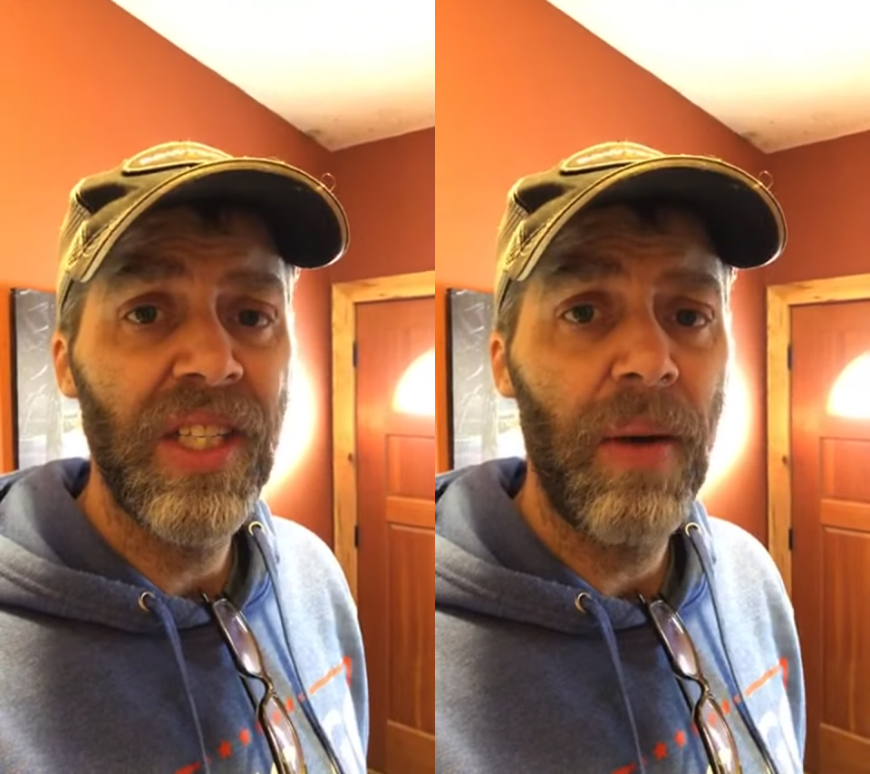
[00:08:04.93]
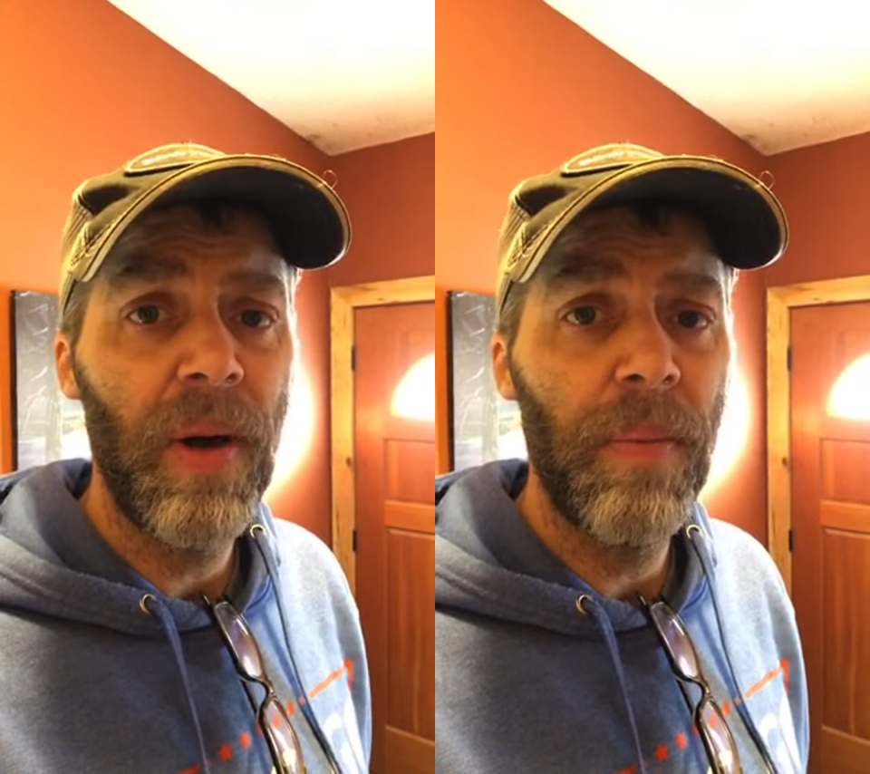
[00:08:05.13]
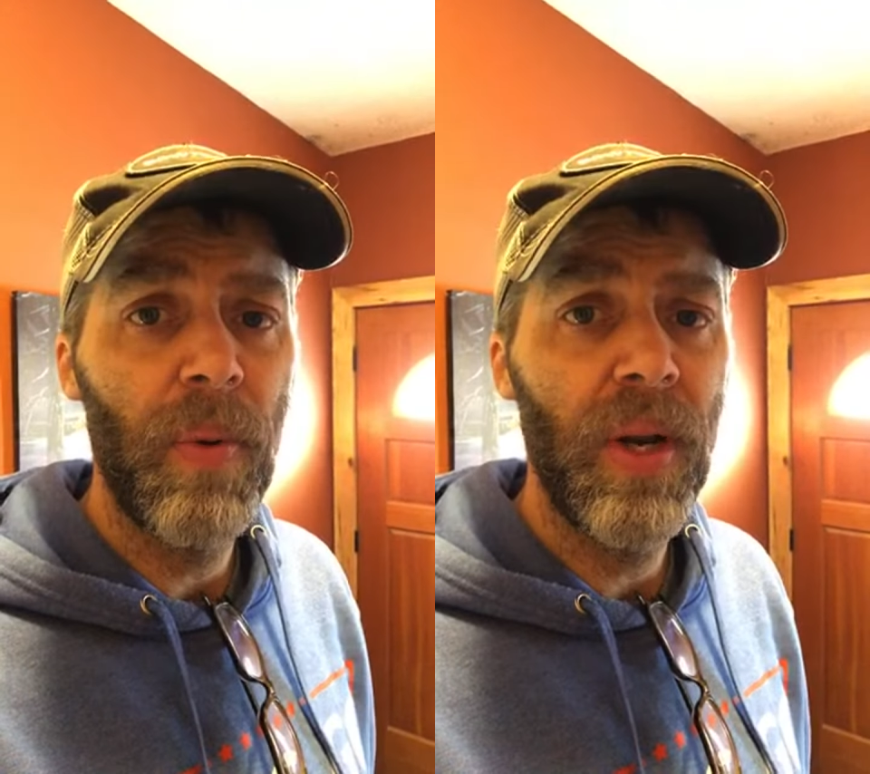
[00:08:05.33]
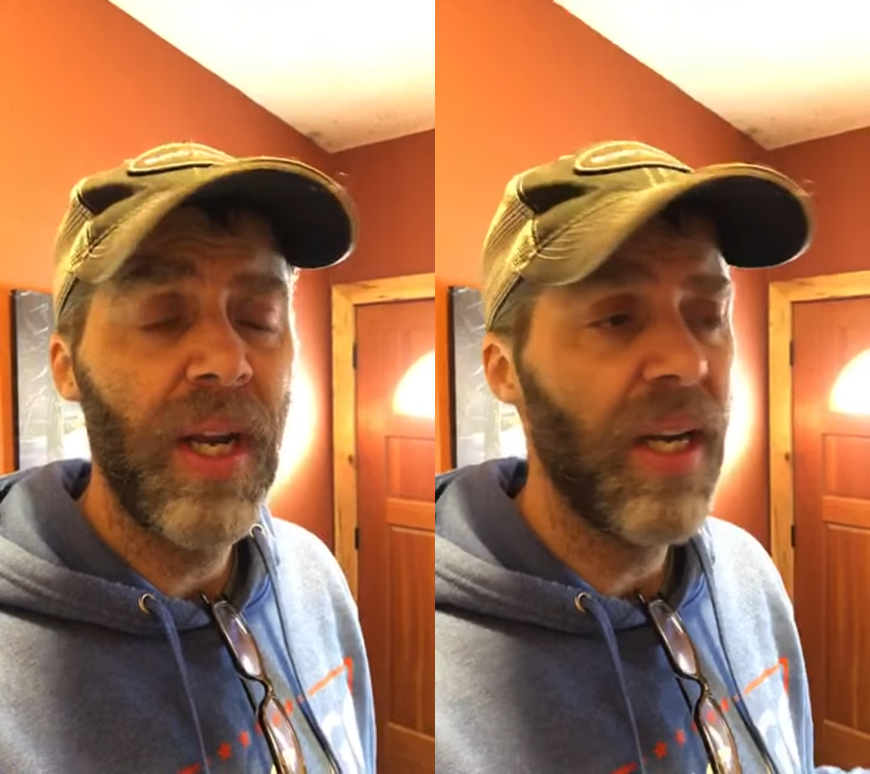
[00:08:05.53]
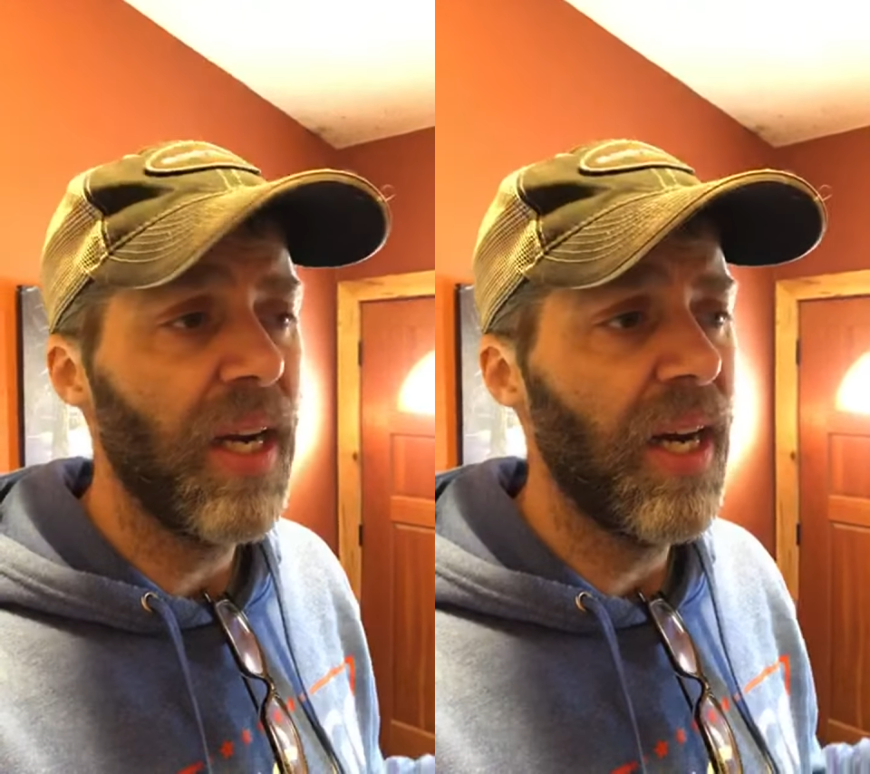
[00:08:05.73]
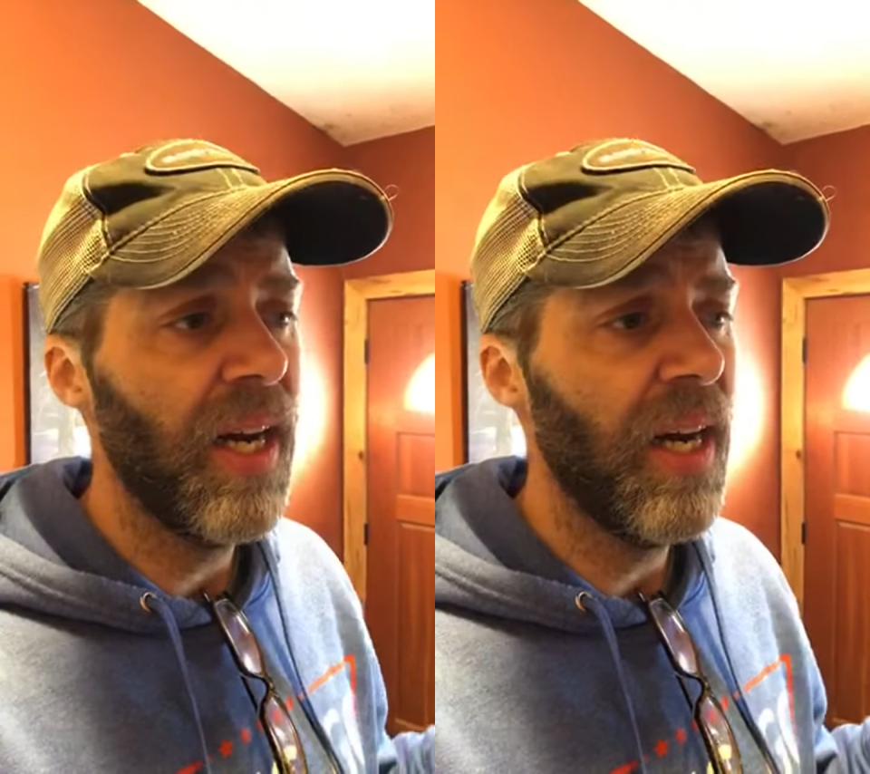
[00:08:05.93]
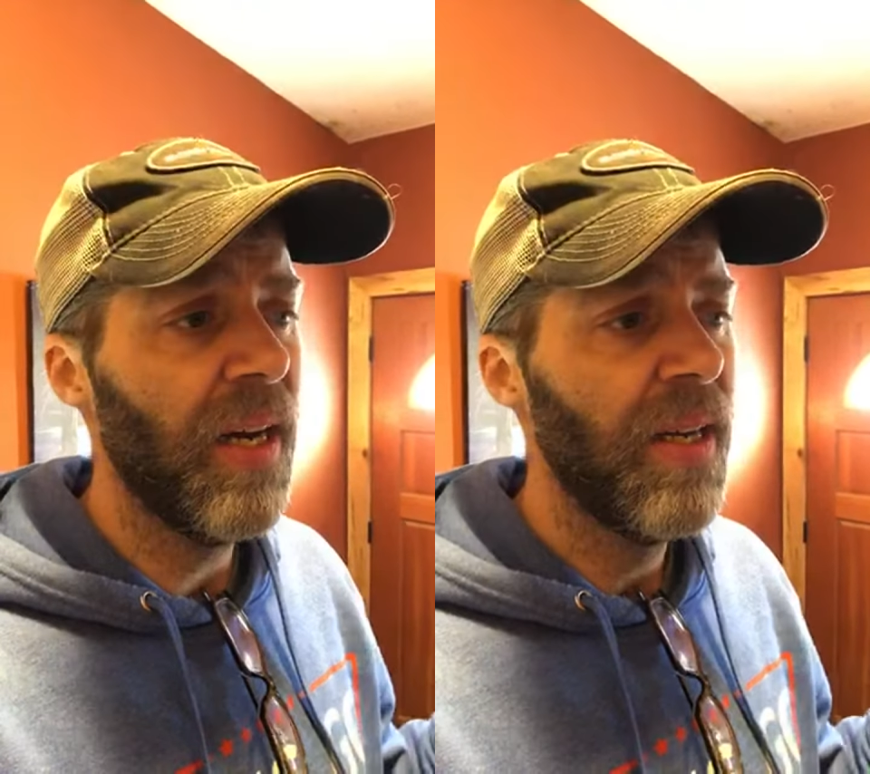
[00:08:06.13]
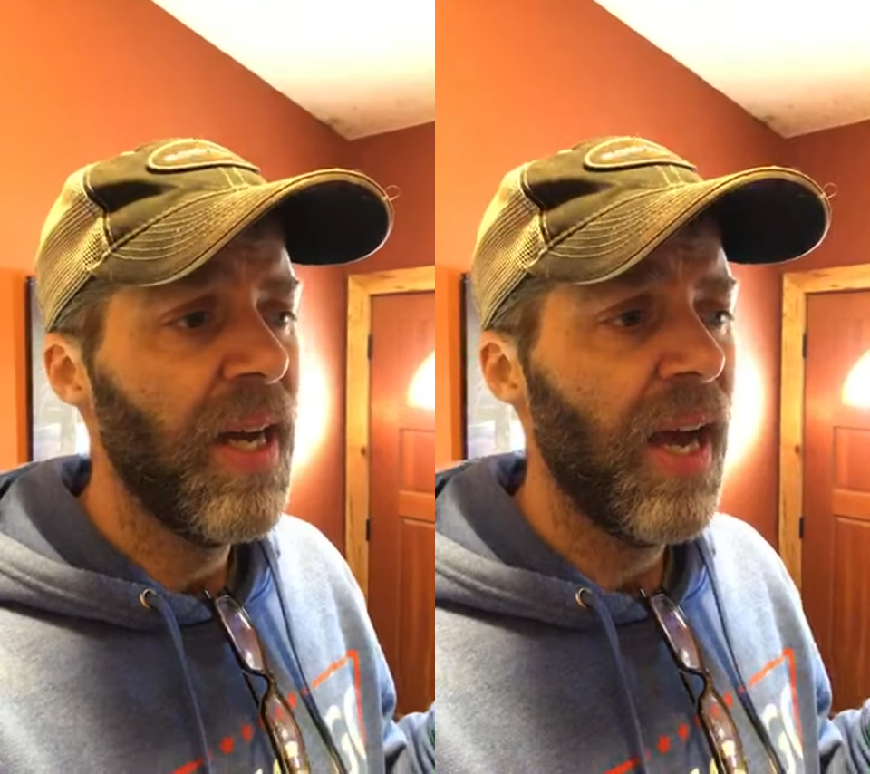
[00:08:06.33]
I want to put in,
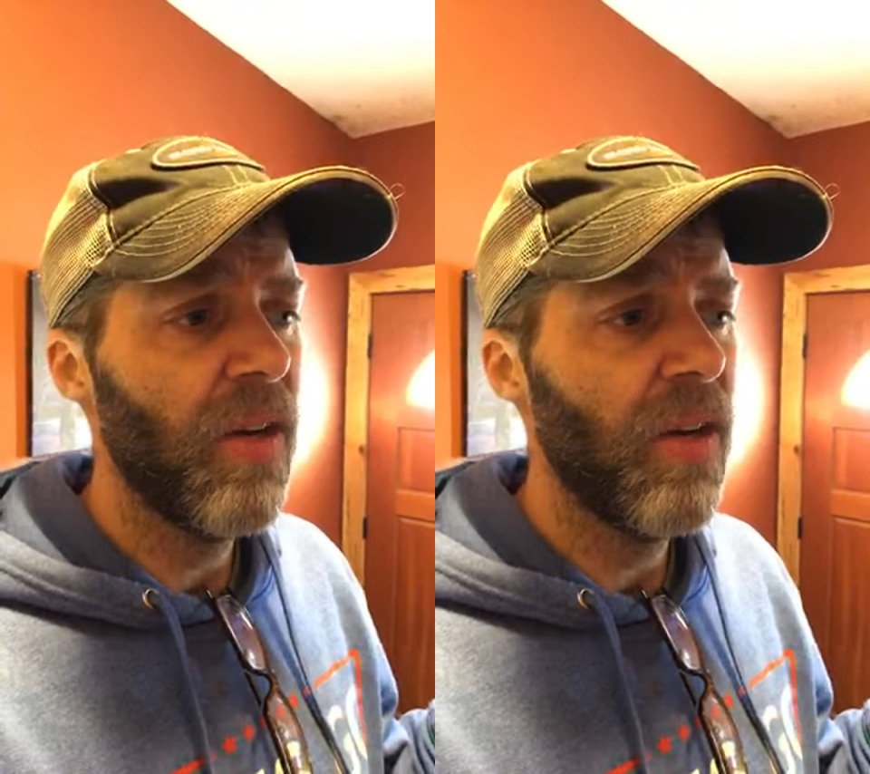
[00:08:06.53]
I